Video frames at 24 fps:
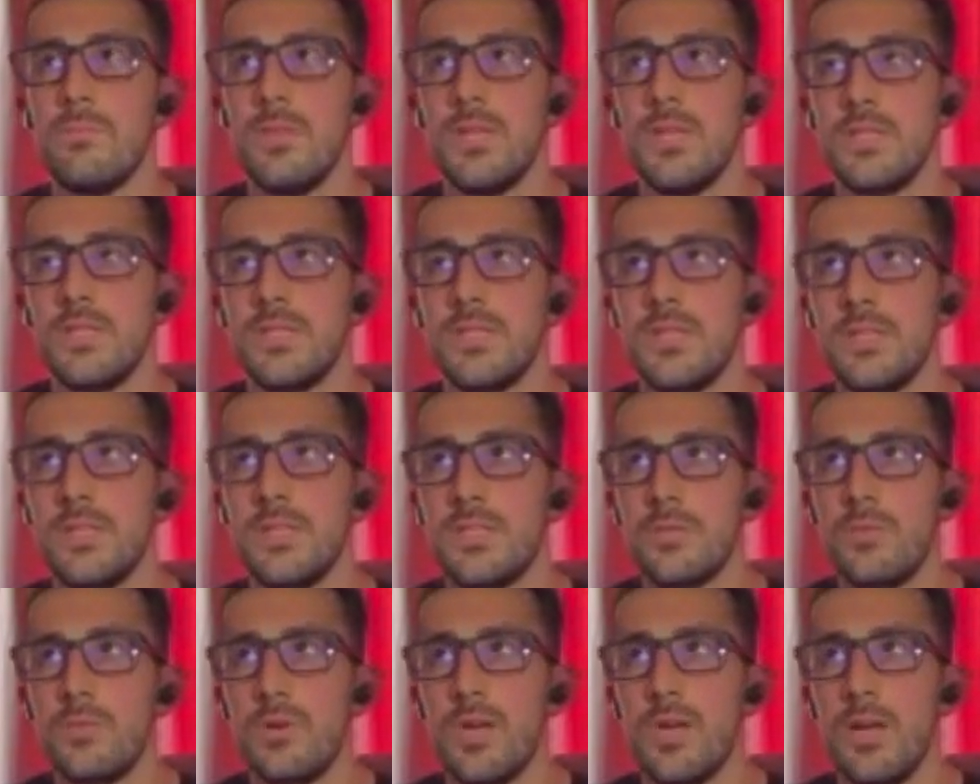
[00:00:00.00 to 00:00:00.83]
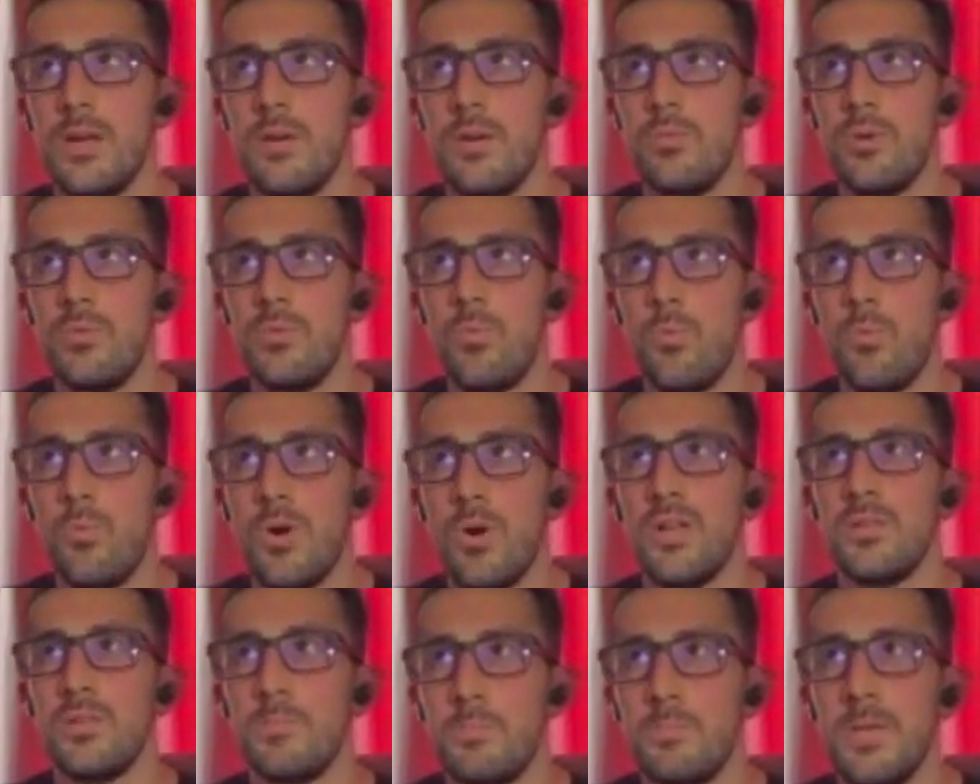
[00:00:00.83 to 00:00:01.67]
that's what I would
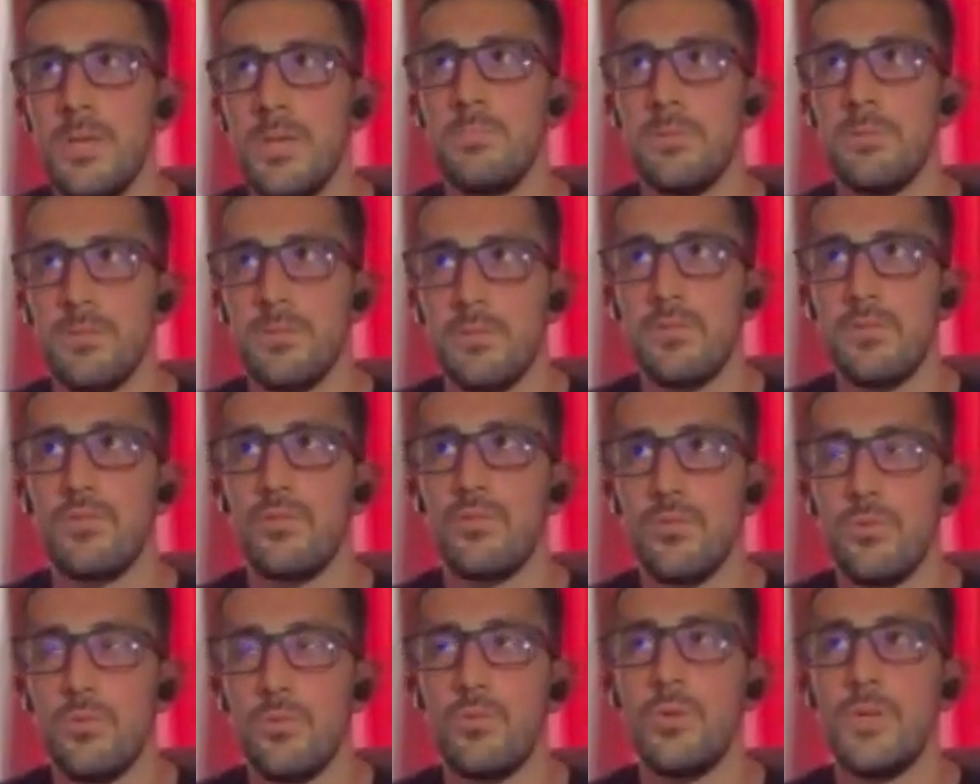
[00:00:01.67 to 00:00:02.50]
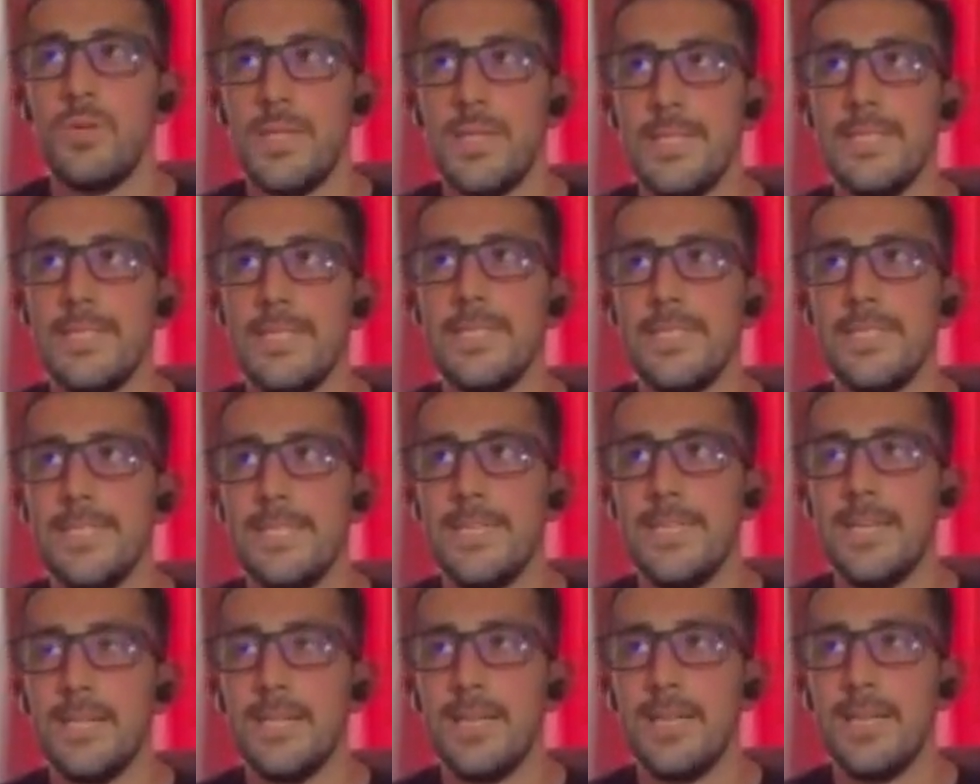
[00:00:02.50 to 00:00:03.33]
want people to
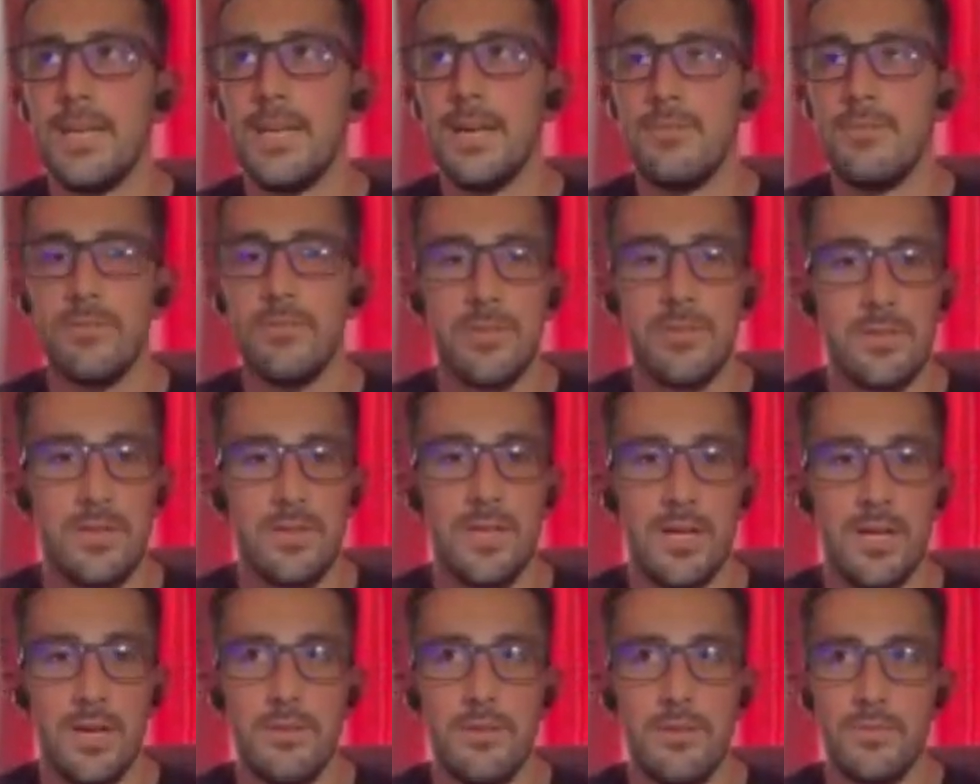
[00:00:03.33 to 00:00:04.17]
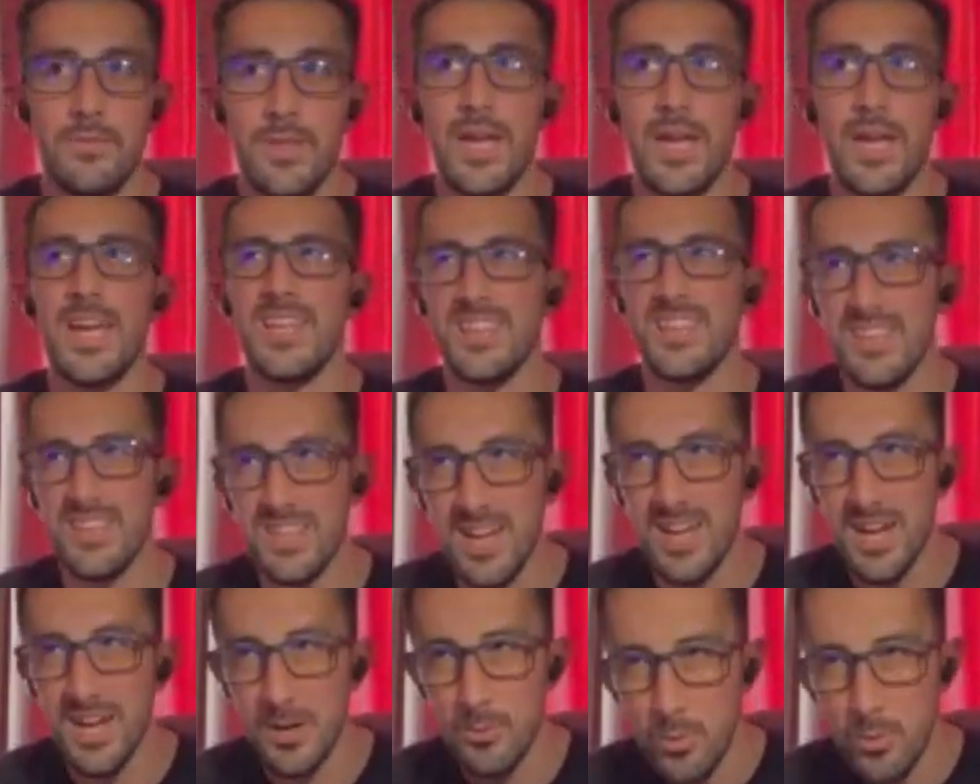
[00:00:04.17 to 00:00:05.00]

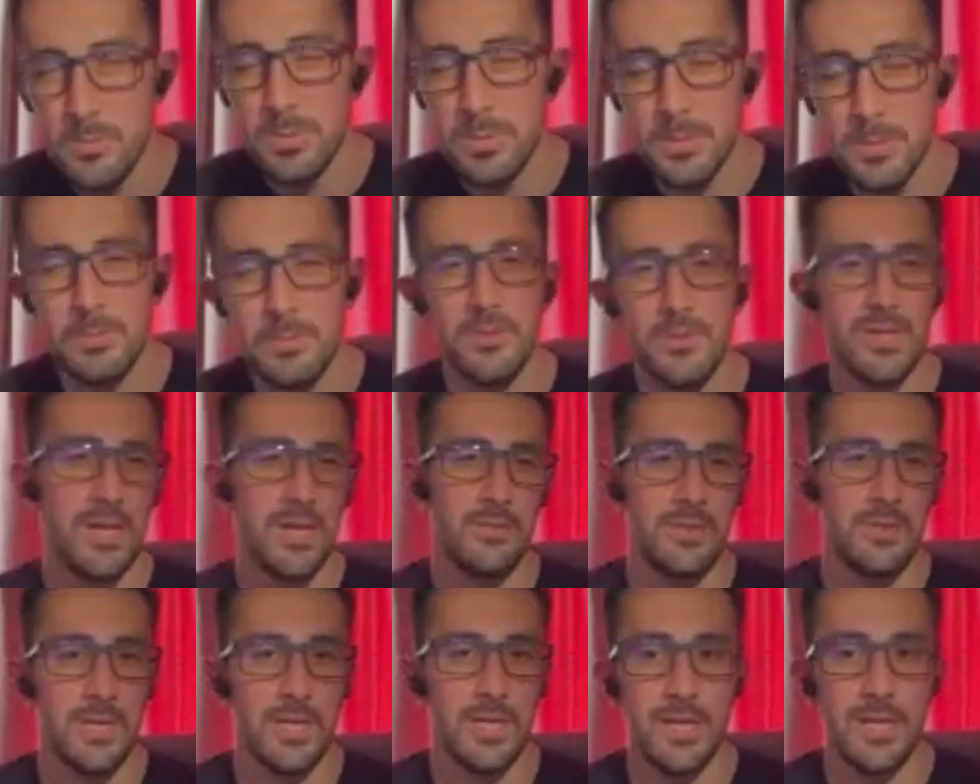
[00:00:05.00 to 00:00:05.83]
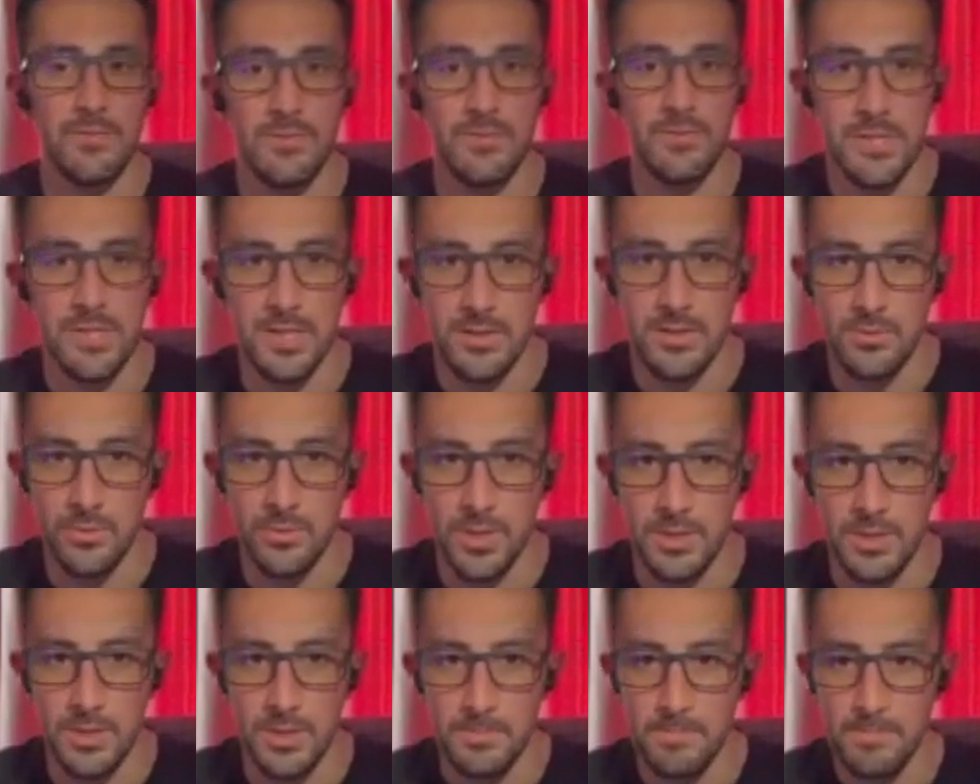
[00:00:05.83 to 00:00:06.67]
I want people to have that kind of a
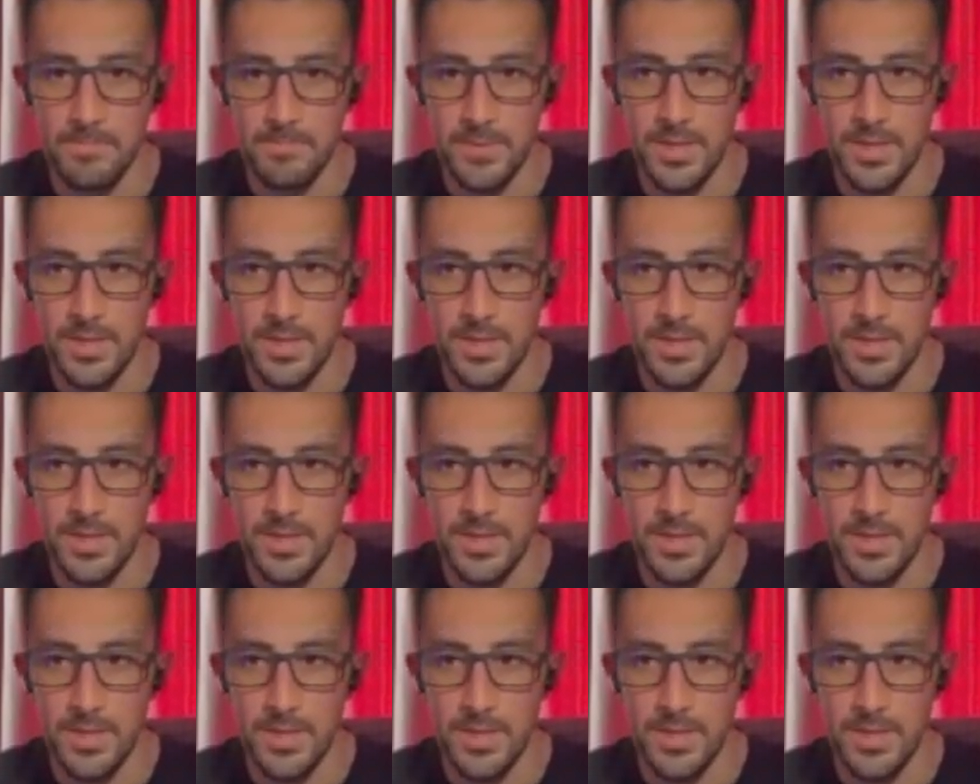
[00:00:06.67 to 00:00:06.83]
takeaway.